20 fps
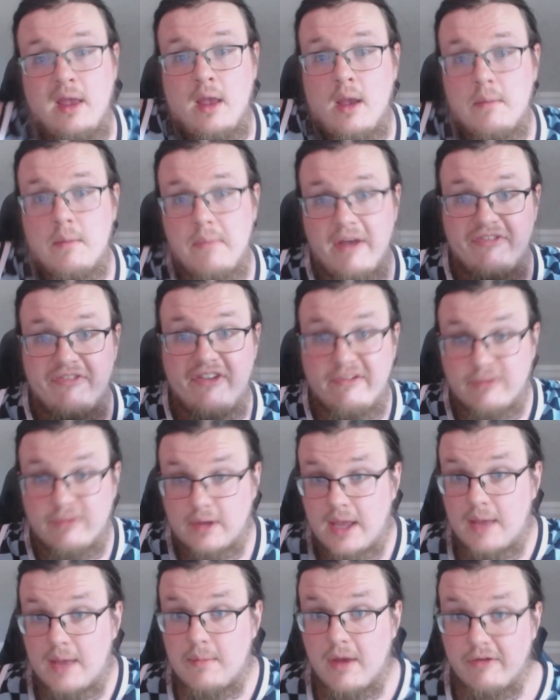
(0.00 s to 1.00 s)
my favorite
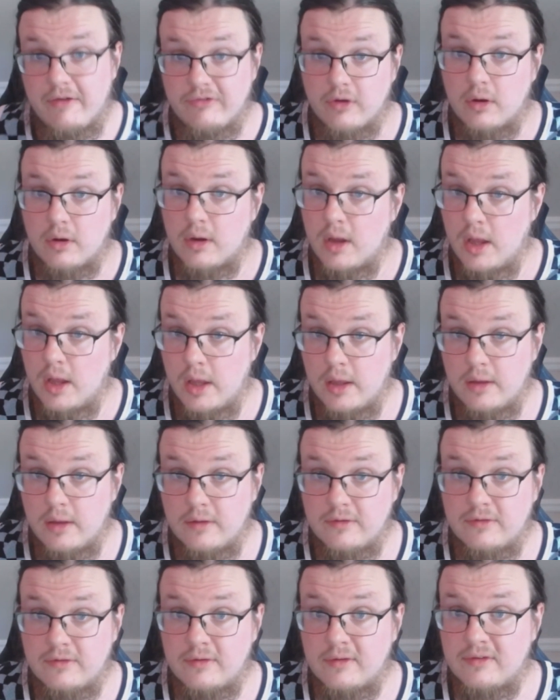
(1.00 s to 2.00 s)
game ever
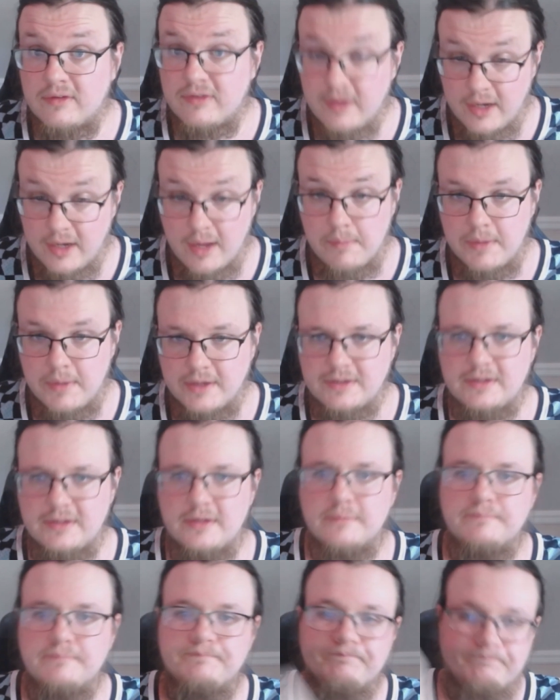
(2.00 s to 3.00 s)
is City of Mist.
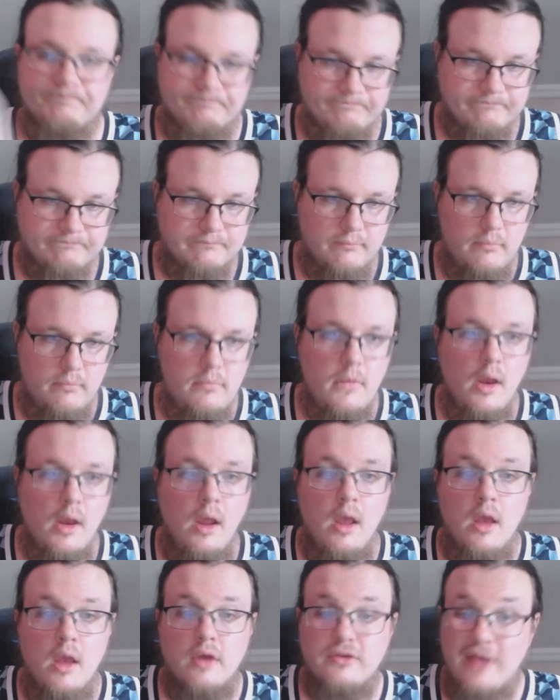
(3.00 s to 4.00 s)

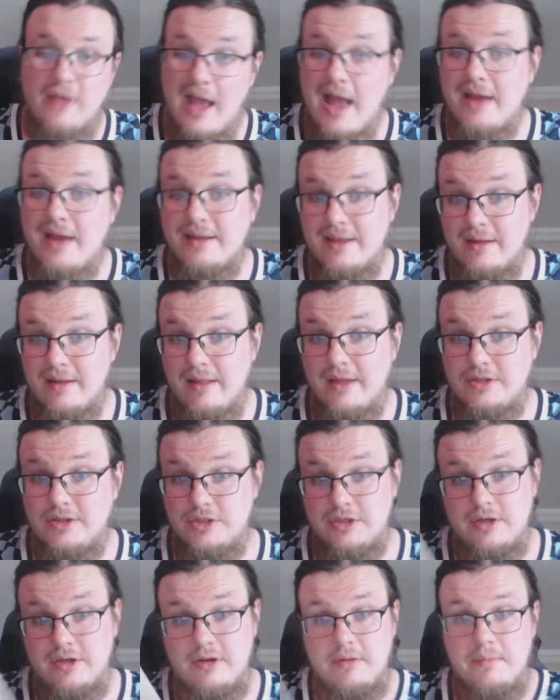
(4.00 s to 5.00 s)
So I had to get
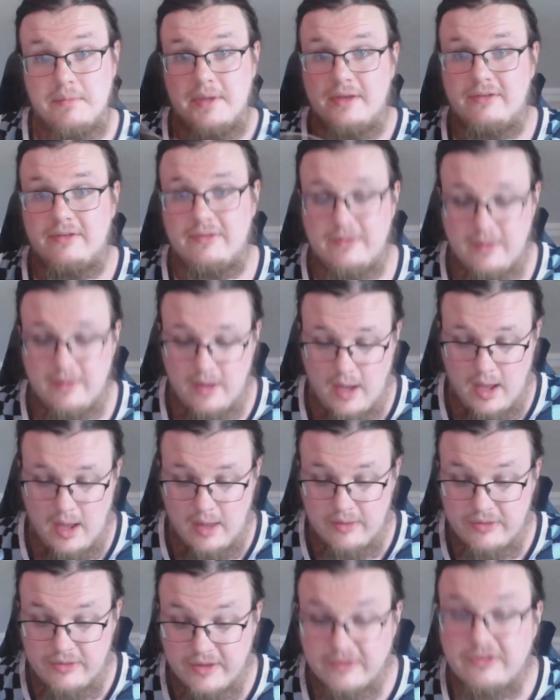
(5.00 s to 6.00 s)
Legend in the Mist.
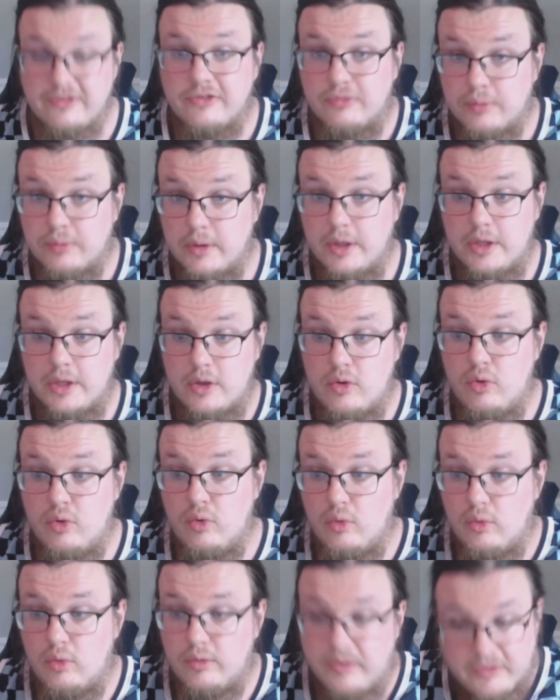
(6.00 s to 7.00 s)
This is really cool.
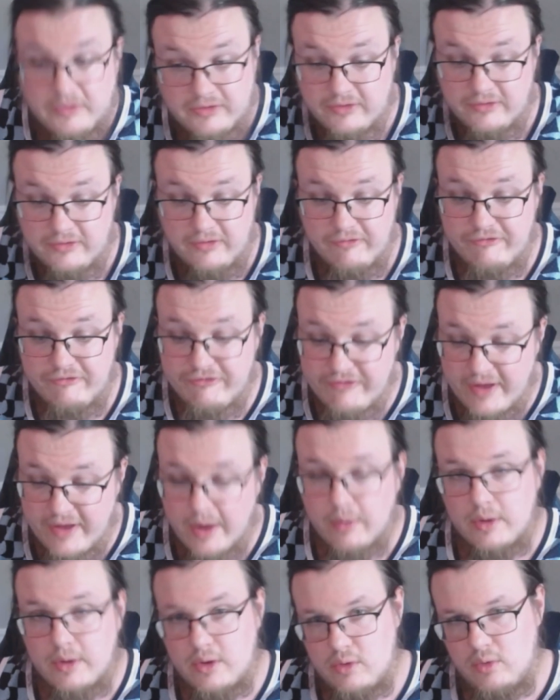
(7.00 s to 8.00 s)
This is a
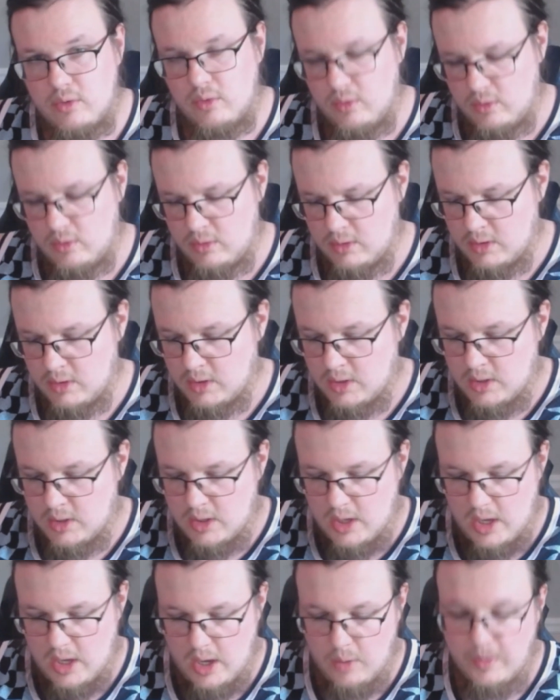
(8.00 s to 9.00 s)
very cool
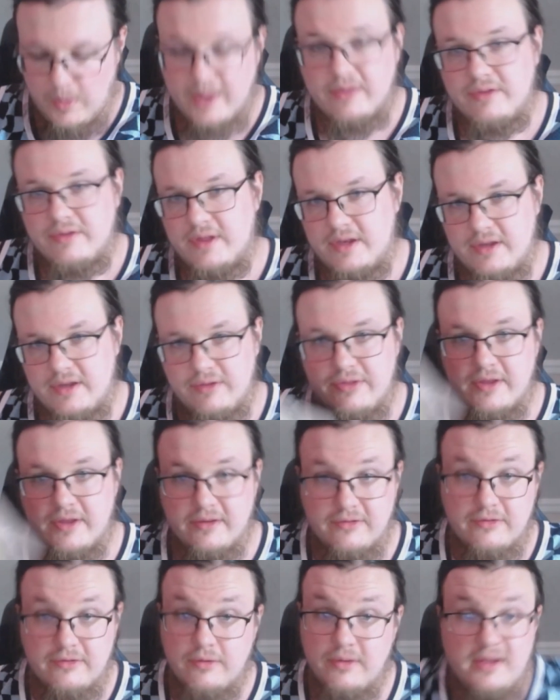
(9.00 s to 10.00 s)
way that they did things.
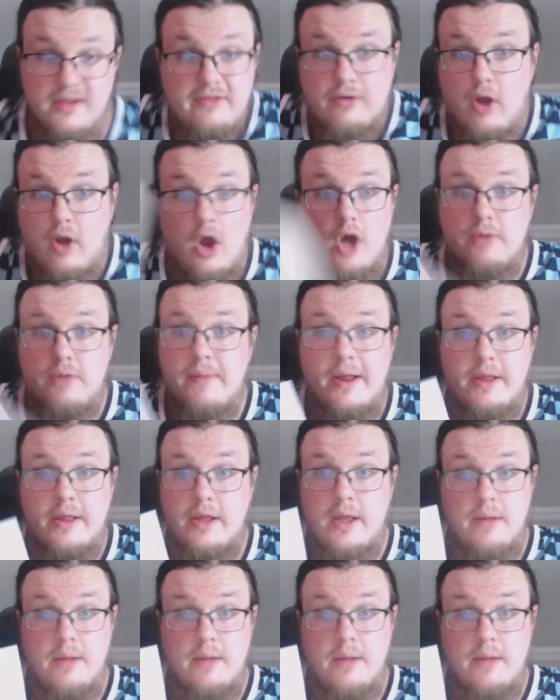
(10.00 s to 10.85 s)
So these automatically come